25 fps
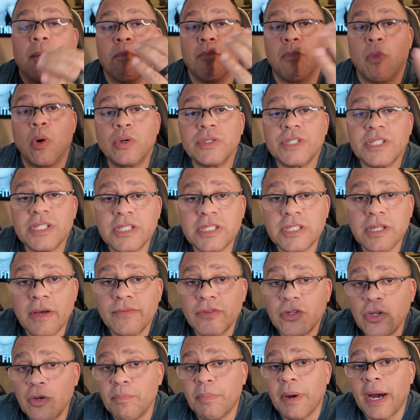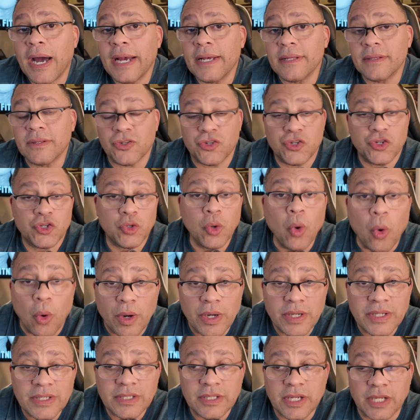Most of the stuff that you buy at the
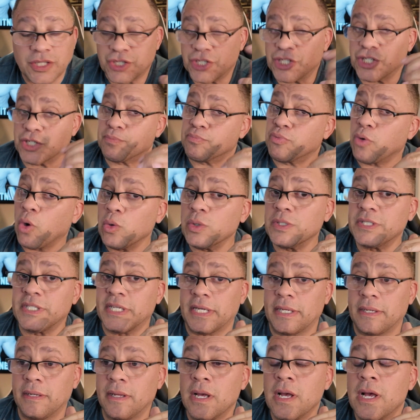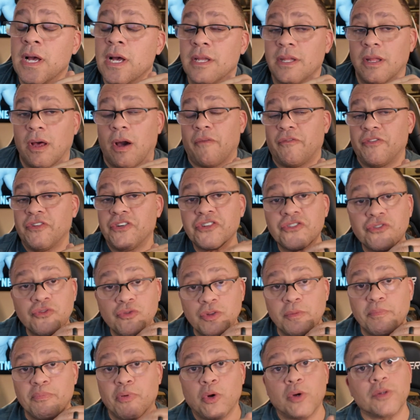stores is just protein. Now, if you just
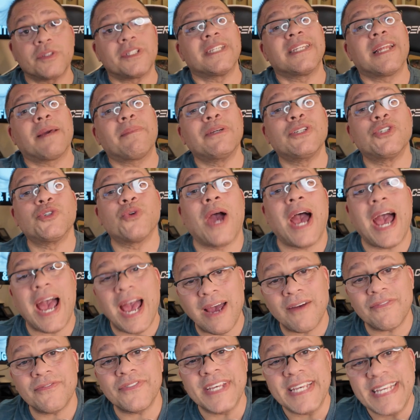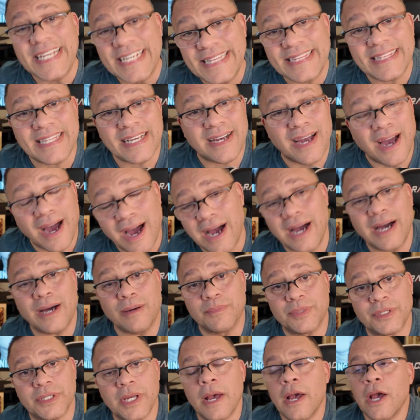do the protein, that means you have to eat the
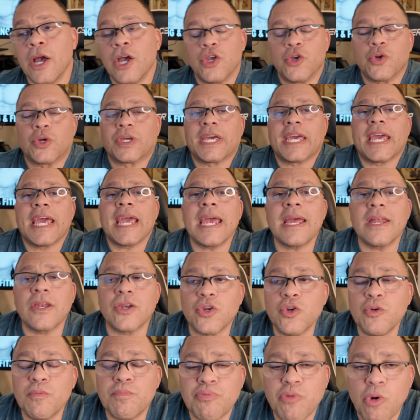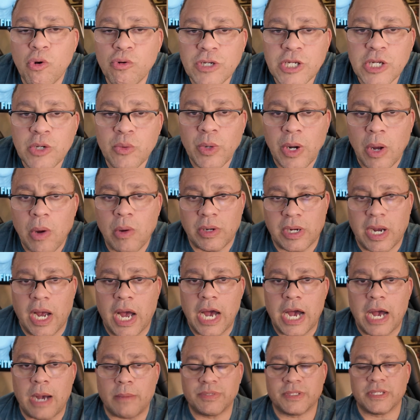carbs. You can't do protein without
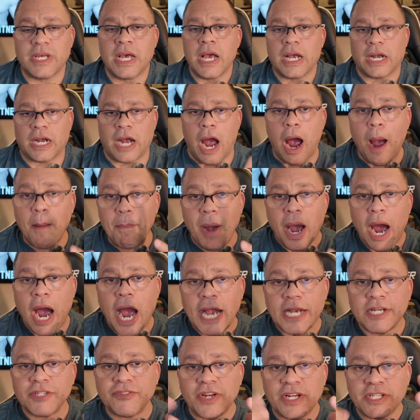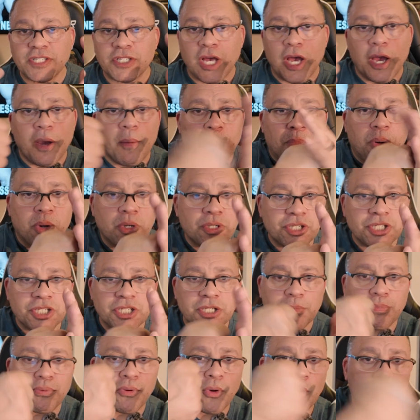carbs. Carbohydrates pushes
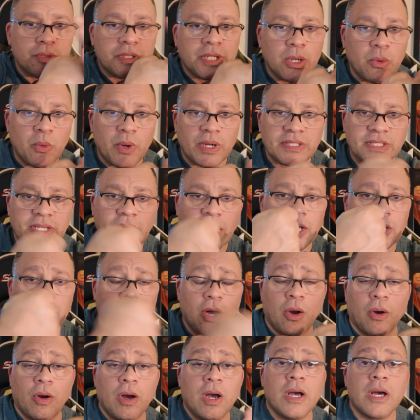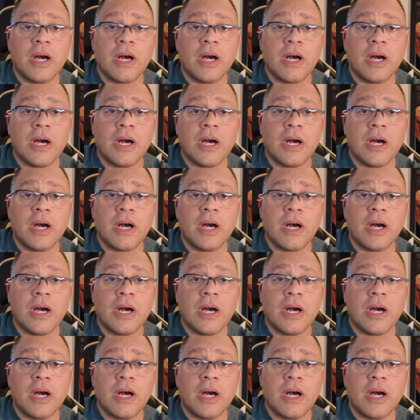the protein where it's got to go.